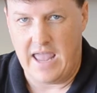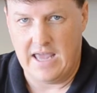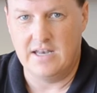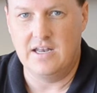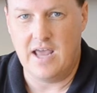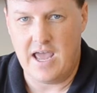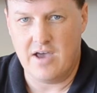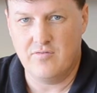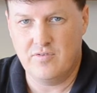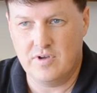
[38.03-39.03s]
handy to
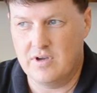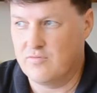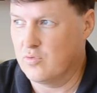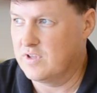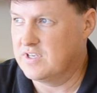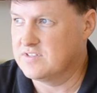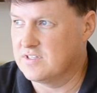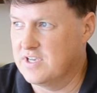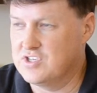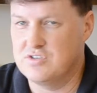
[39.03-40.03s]
have uh, for the
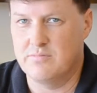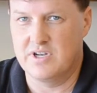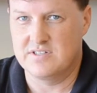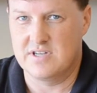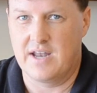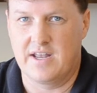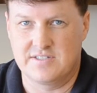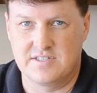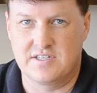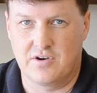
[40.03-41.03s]
installation, but it's not
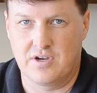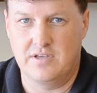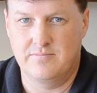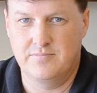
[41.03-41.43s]
necessary.